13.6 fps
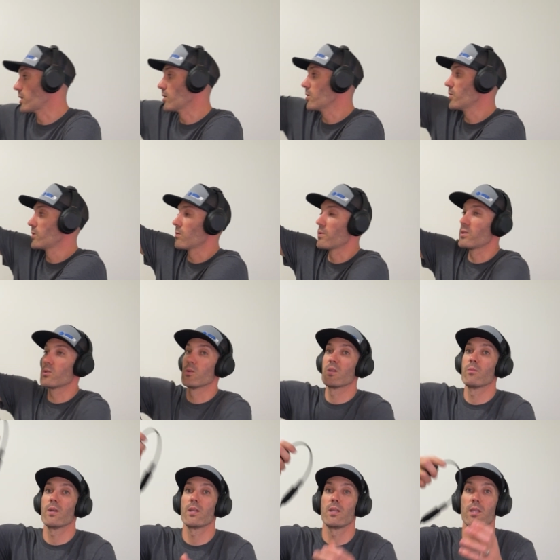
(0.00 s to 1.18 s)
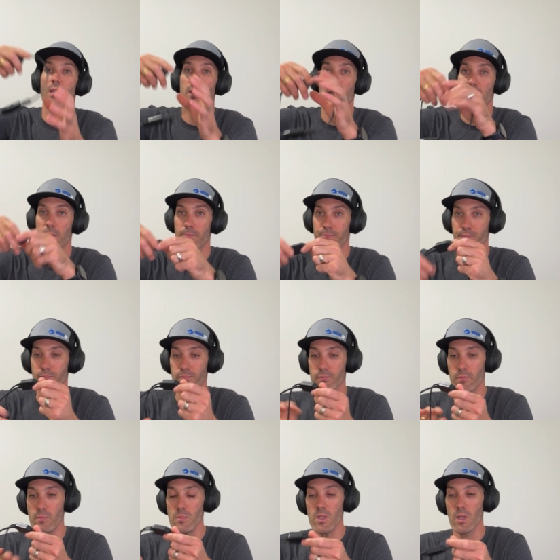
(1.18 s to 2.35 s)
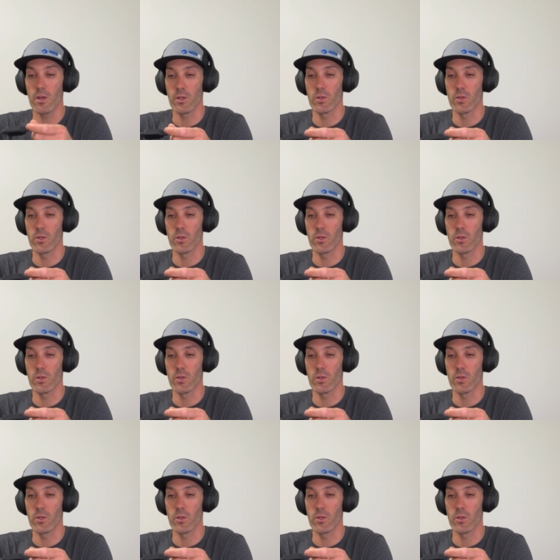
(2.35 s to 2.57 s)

with when we talk about it here, I